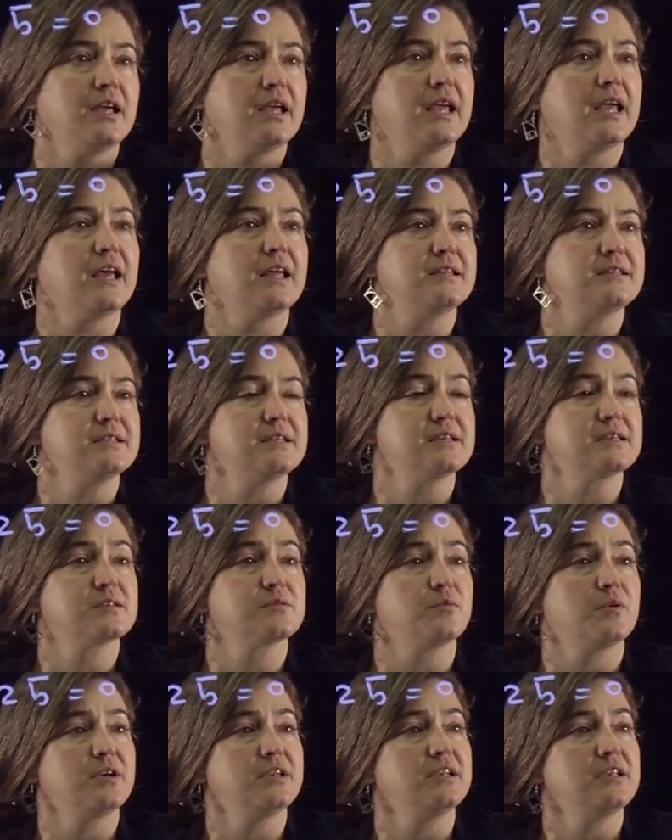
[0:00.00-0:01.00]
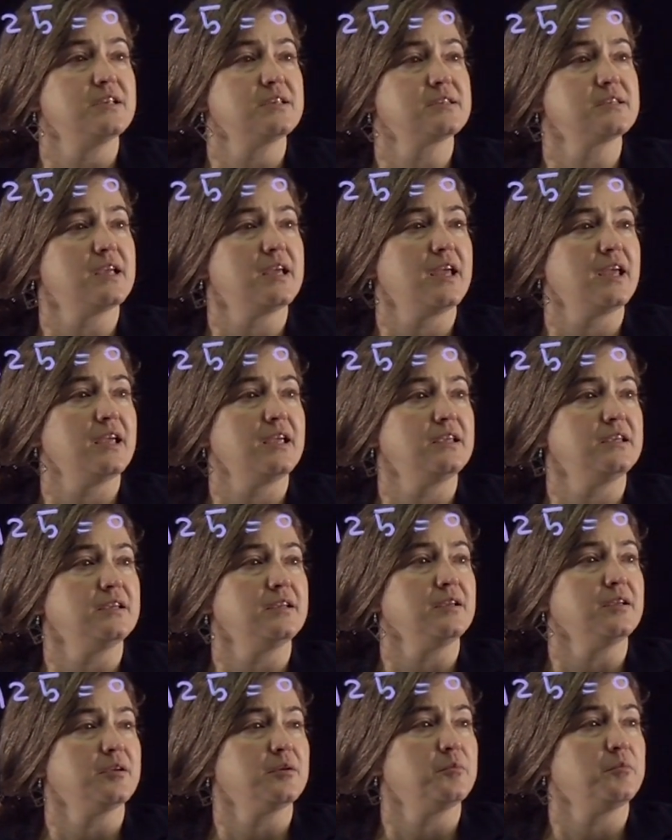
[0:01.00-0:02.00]
And this one is a
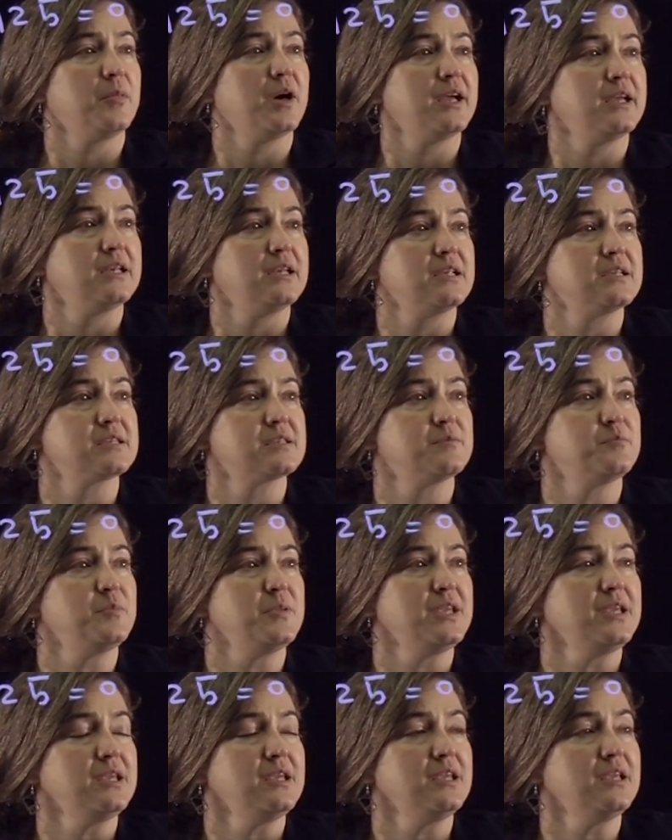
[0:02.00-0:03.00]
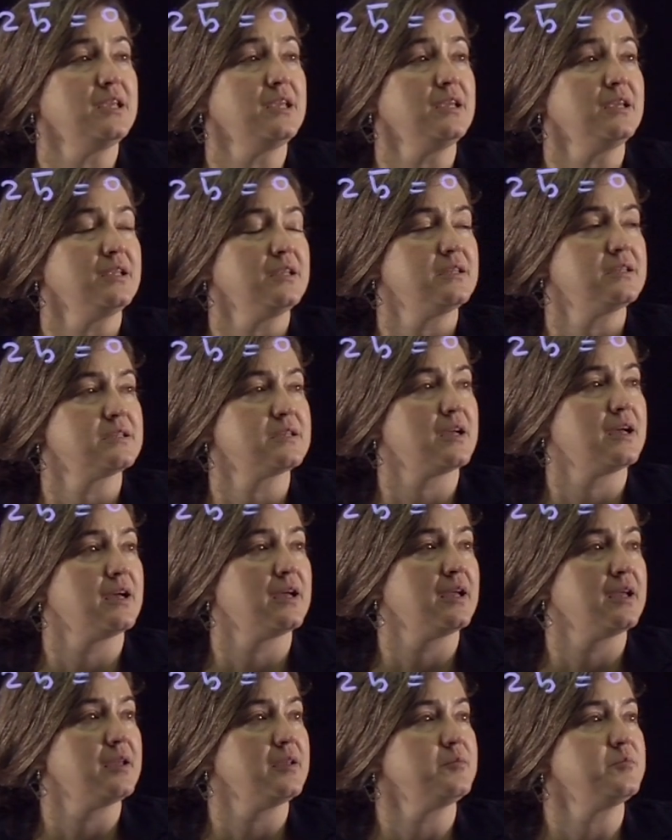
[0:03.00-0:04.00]
minus b
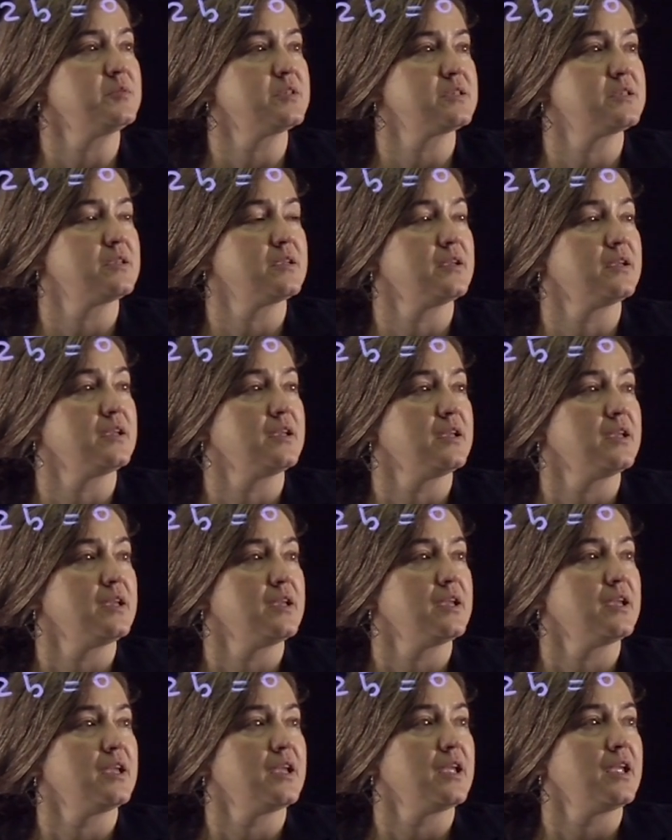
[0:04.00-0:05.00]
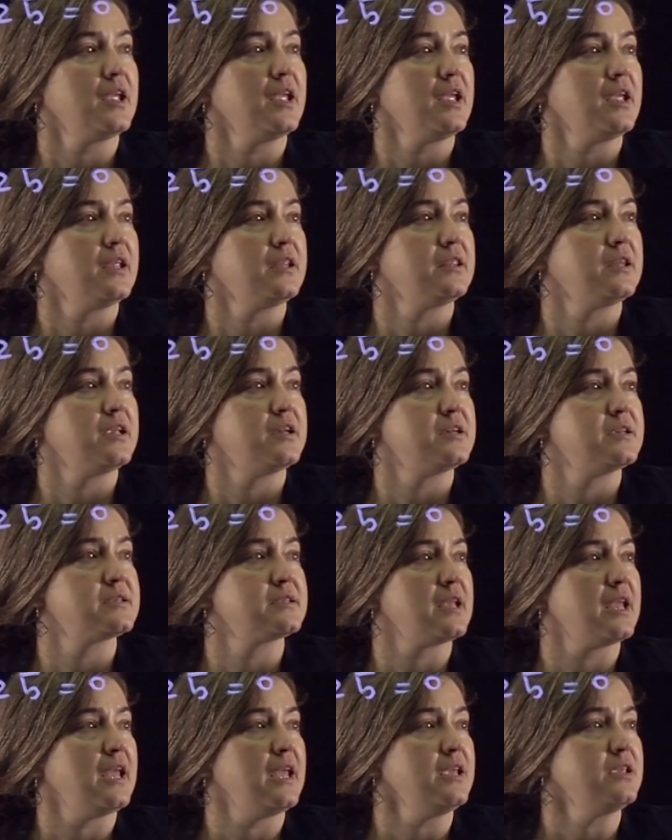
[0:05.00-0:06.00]
times, there
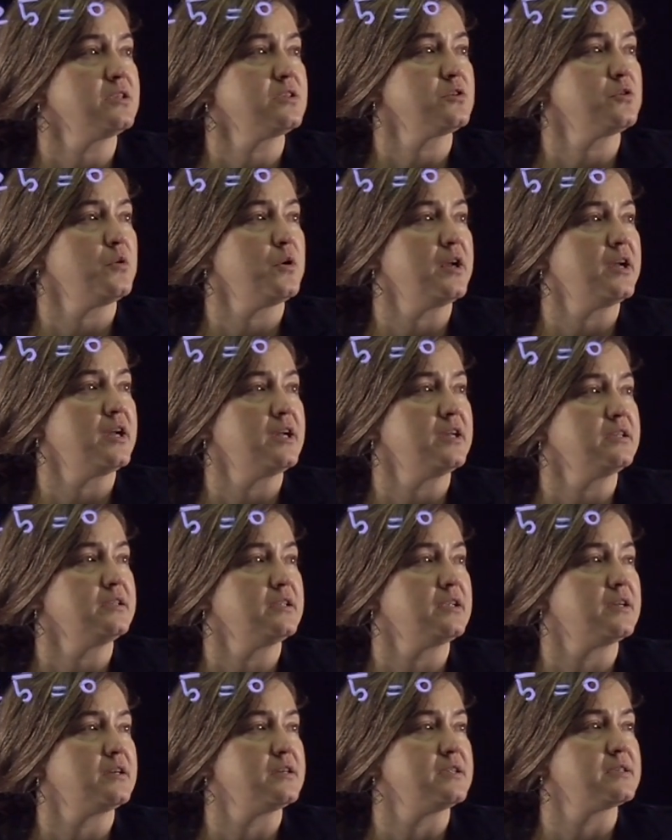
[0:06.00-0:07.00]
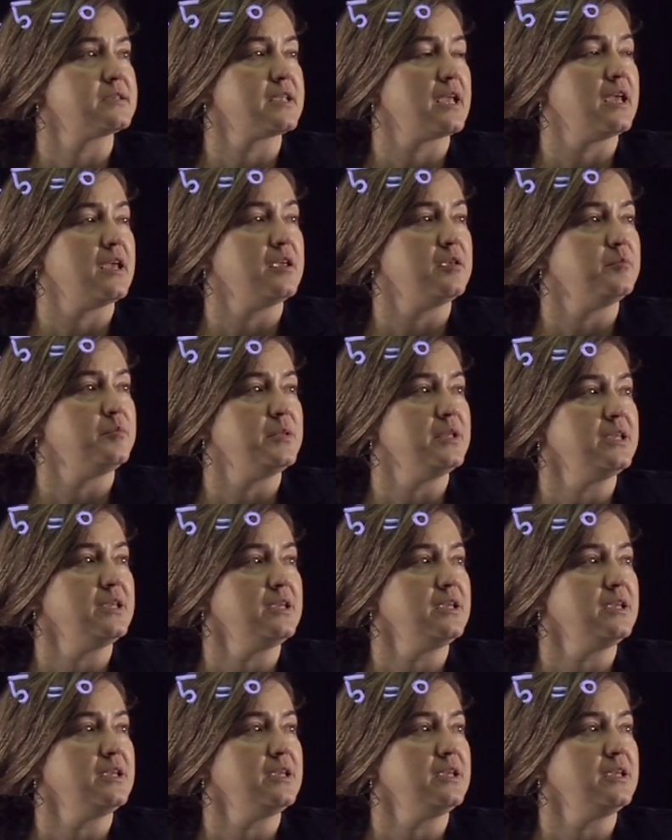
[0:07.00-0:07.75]
is a squared, there is ab,